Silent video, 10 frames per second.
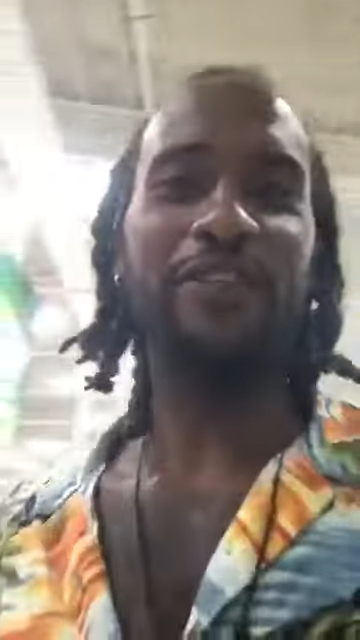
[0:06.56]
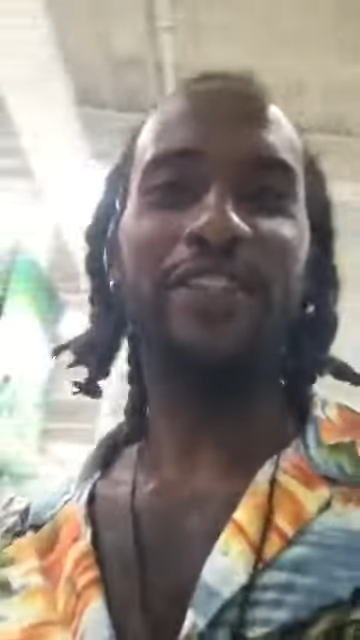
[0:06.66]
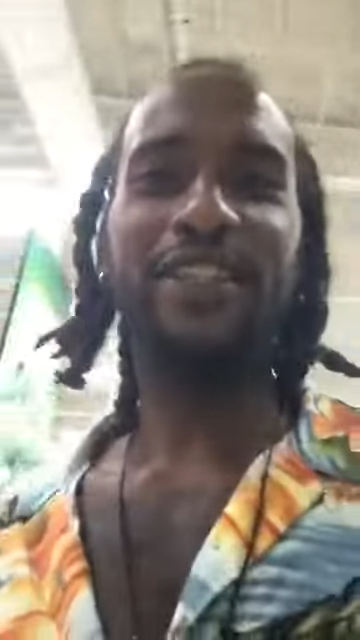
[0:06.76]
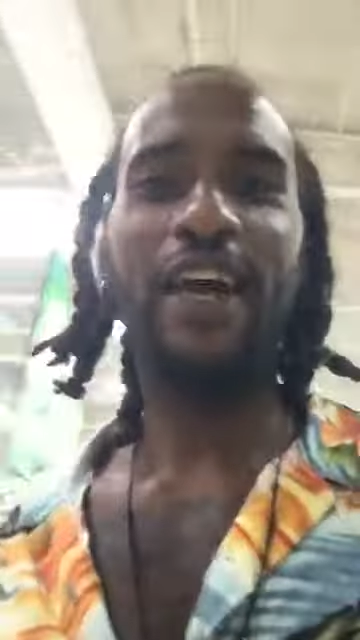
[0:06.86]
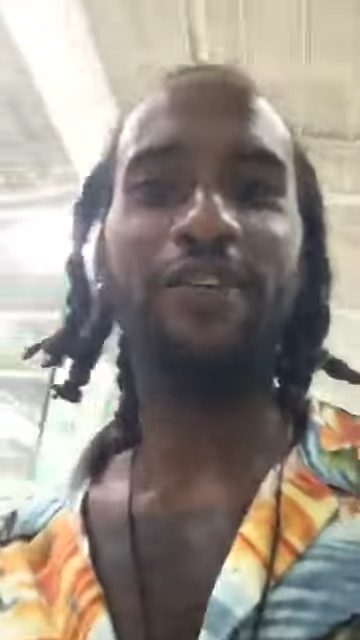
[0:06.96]
for this
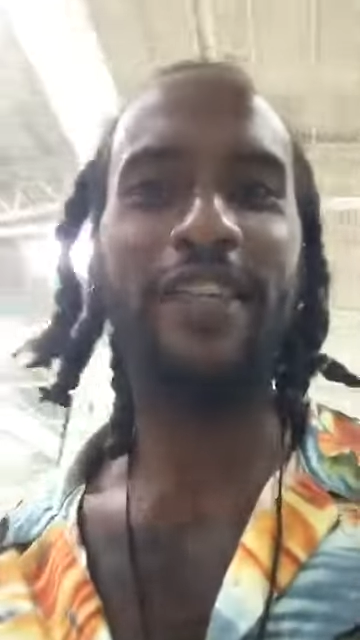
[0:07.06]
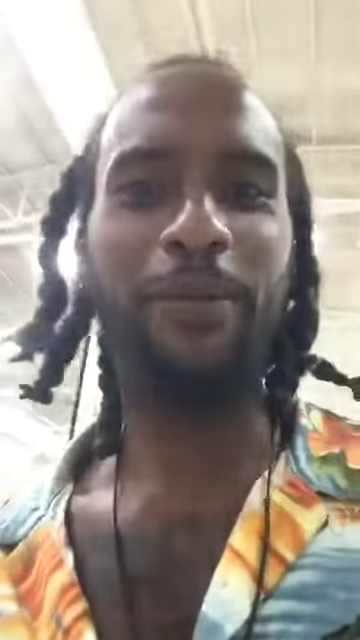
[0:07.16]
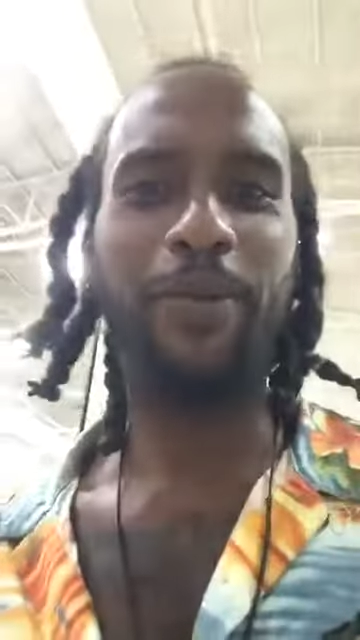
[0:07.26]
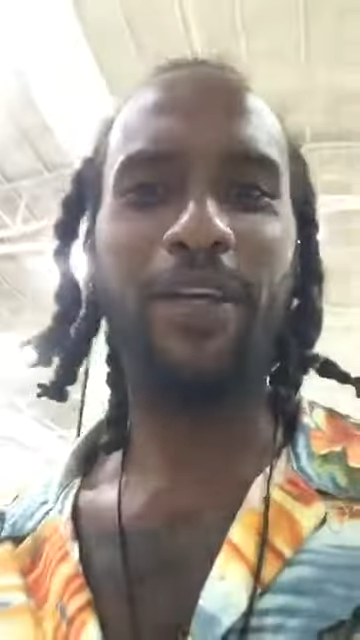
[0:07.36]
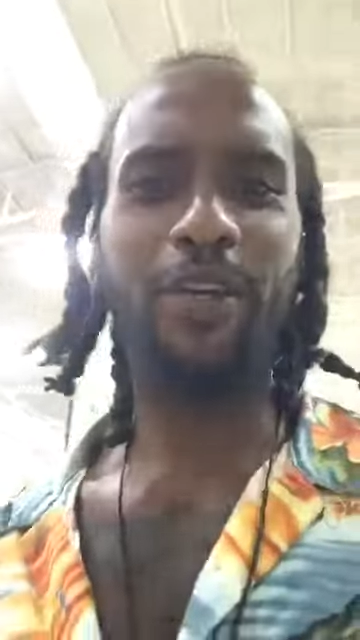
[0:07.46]
live
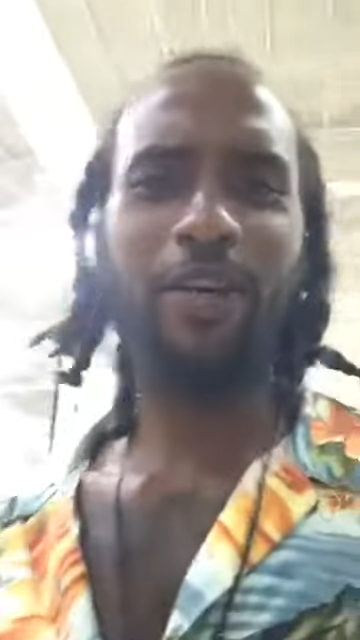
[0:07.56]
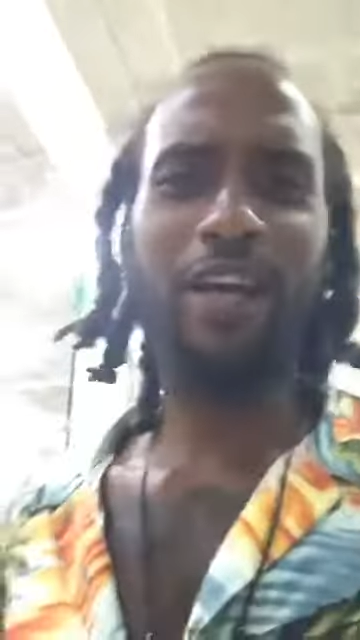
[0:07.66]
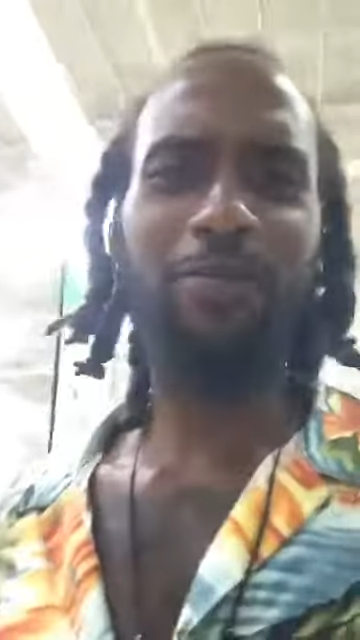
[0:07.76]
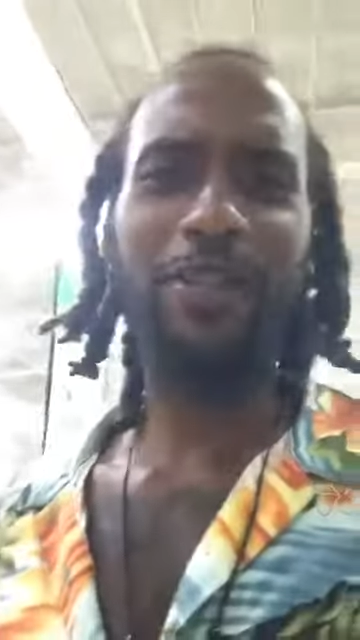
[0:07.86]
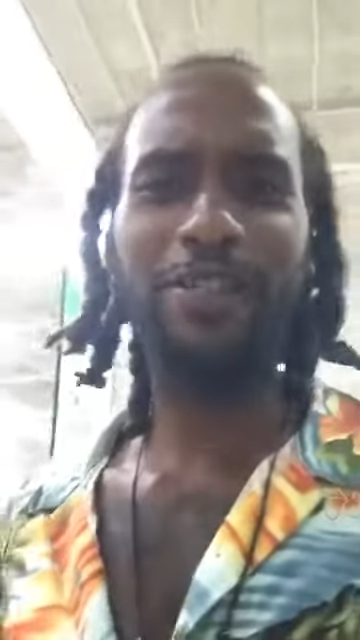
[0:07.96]
tap in. I don't have
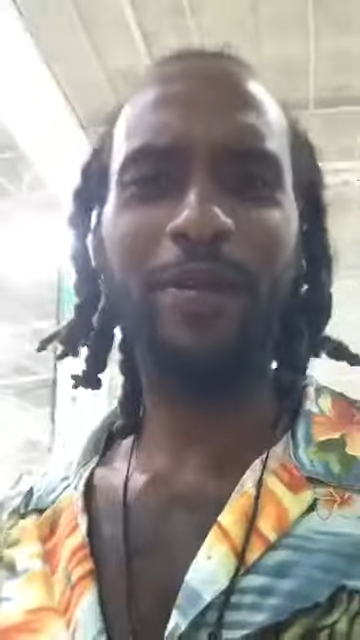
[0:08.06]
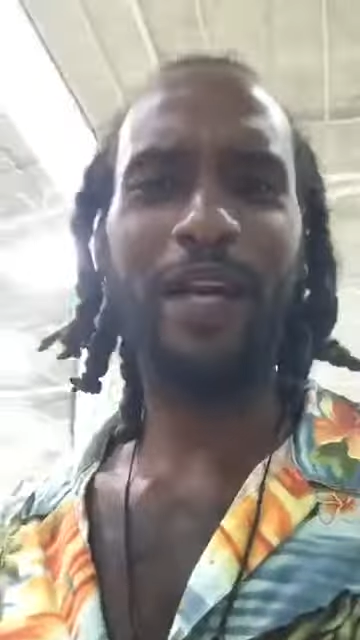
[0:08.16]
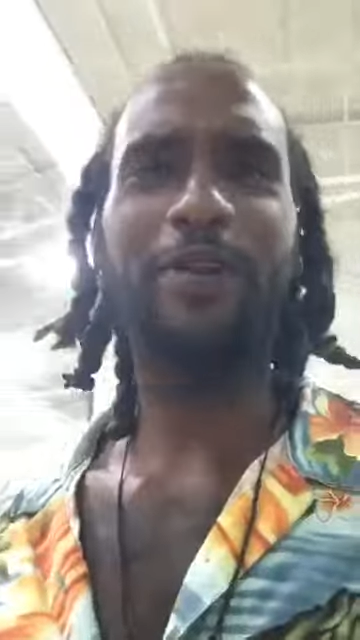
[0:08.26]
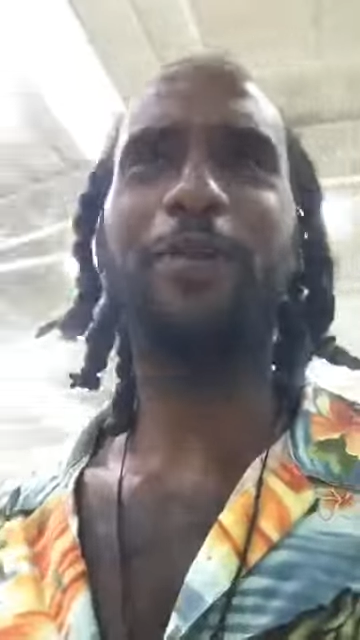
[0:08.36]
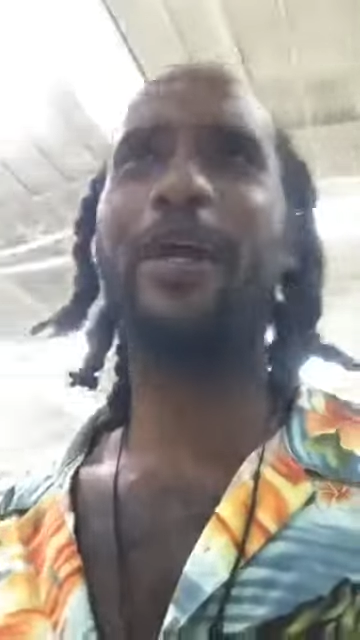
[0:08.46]
much
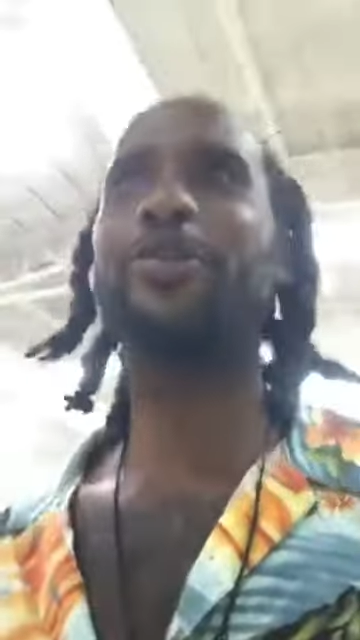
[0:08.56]
battery, but I